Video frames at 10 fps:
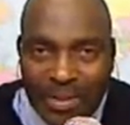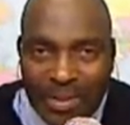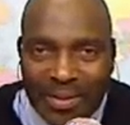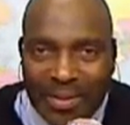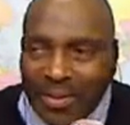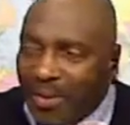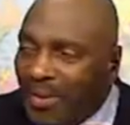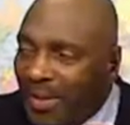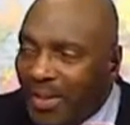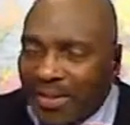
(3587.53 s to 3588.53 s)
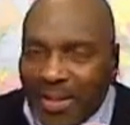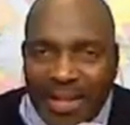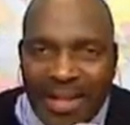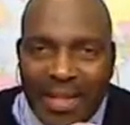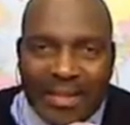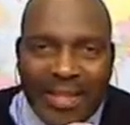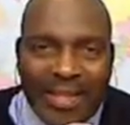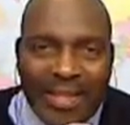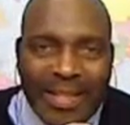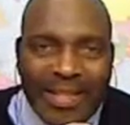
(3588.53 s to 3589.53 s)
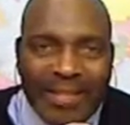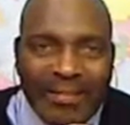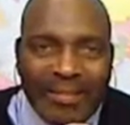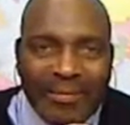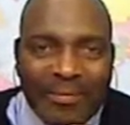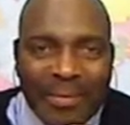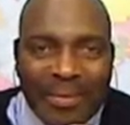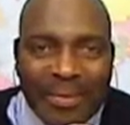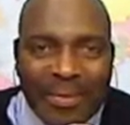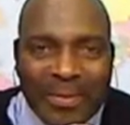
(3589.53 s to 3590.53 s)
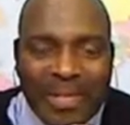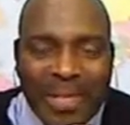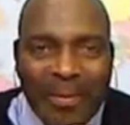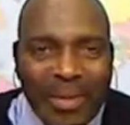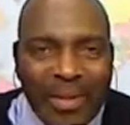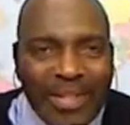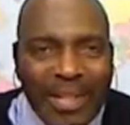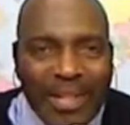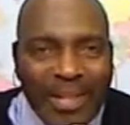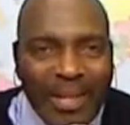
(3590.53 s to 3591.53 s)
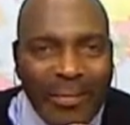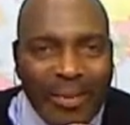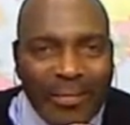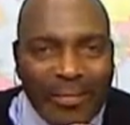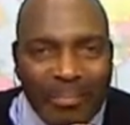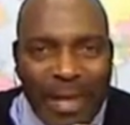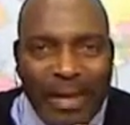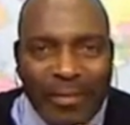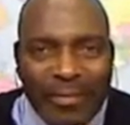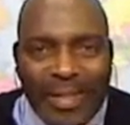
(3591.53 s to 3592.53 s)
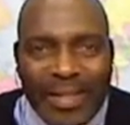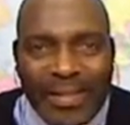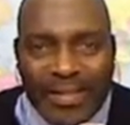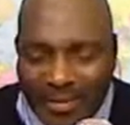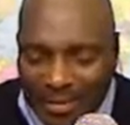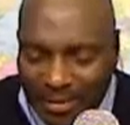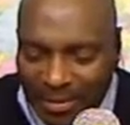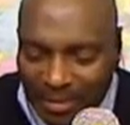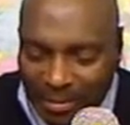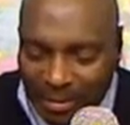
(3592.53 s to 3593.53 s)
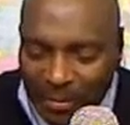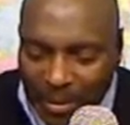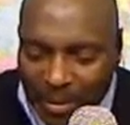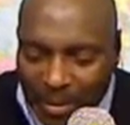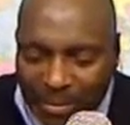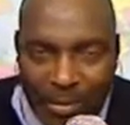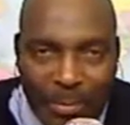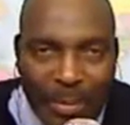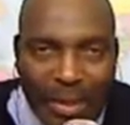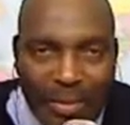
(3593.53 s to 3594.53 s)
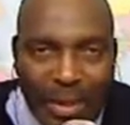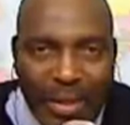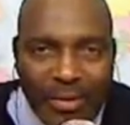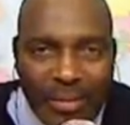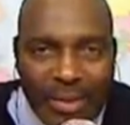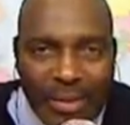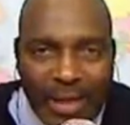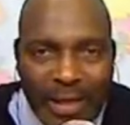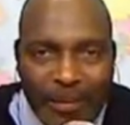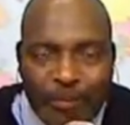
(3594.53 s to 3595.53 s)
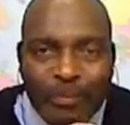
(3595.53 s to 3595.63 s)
You know, it's not like staying at the Red Rooster or someplace like that where you're bound to run into people. When you're paying $1,000 a night,